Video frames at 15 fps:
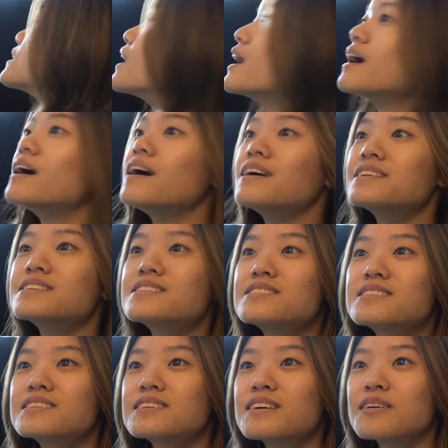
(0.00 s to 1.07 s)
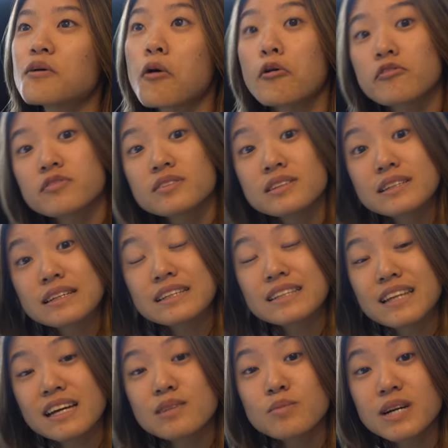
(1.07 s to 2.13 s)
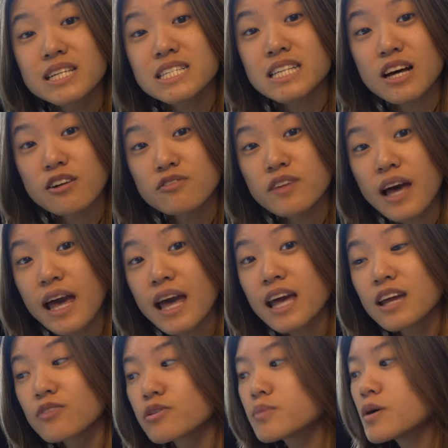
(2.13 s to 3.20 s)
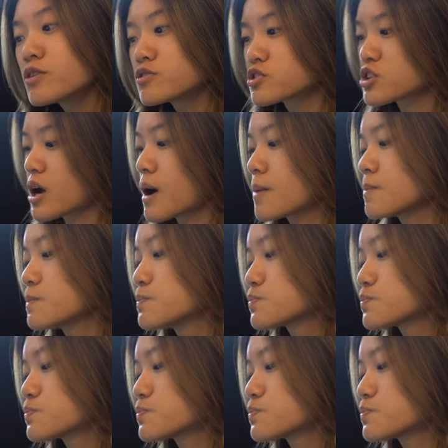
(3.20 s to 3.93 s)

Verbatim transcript: and hopefully land myself a remote job.